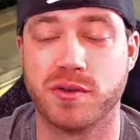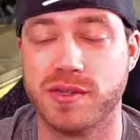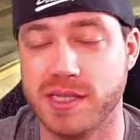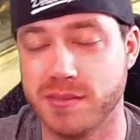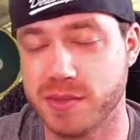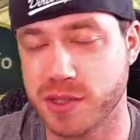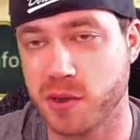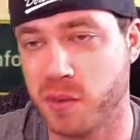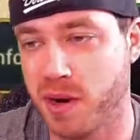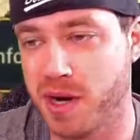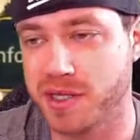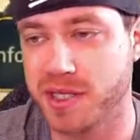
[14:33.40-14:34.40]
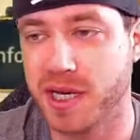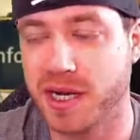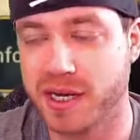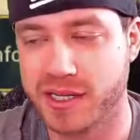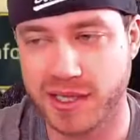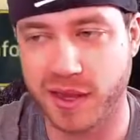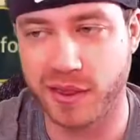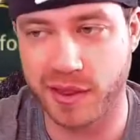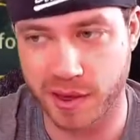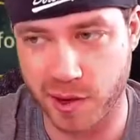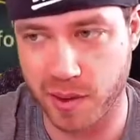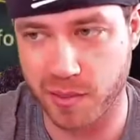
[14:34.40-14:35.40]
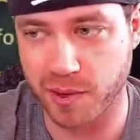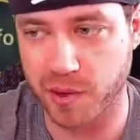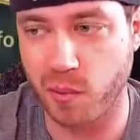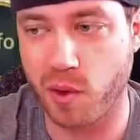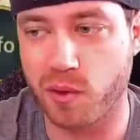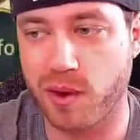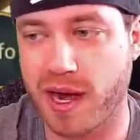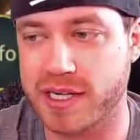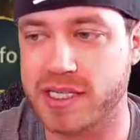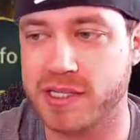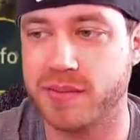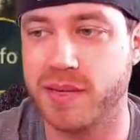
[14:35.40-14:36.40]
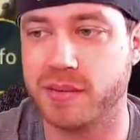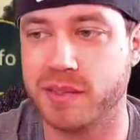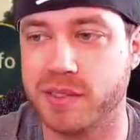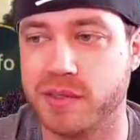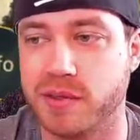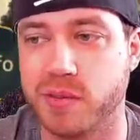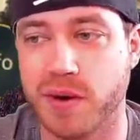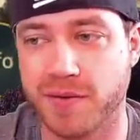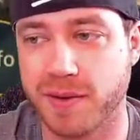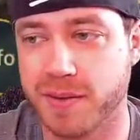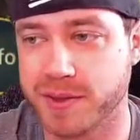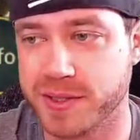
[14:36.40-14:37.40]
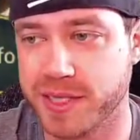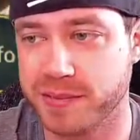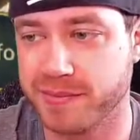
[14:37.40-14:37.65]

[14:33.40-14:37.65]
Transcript: team so much. Because then their Arbiter won't actually be able to buff up their team.